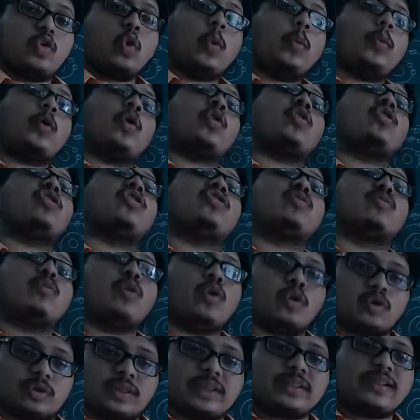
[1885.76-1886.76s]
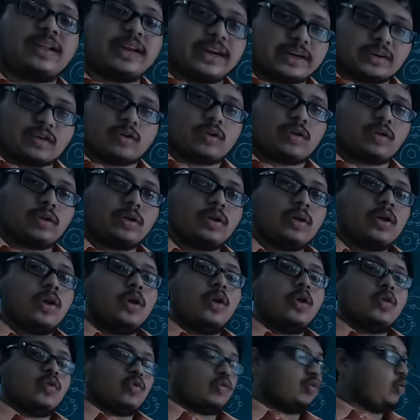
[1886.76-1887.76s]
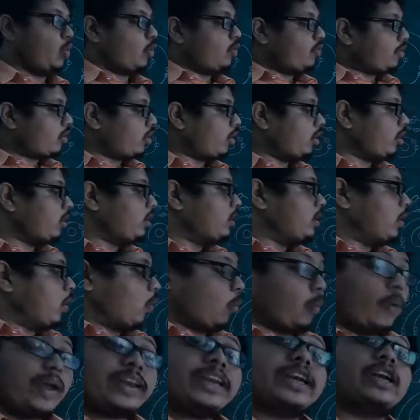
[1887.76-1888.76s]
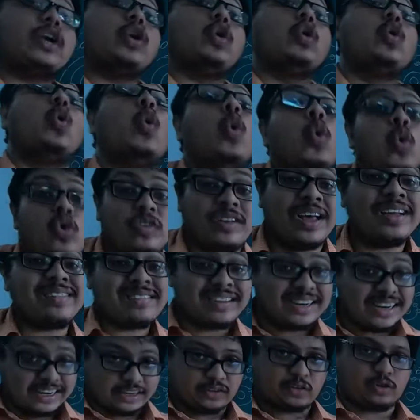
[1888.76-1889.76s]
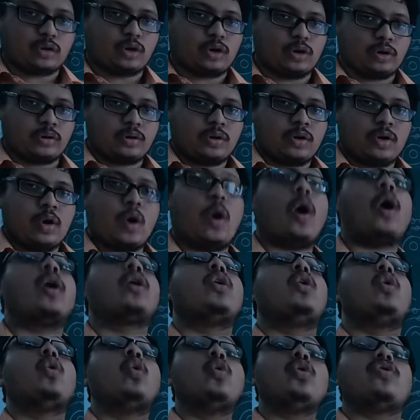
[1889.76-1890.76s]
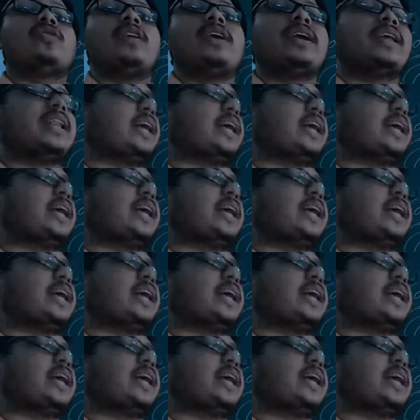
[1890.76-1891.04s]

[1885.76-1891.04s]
2 proton is more than the electron. So overall, when it loses electron, on losing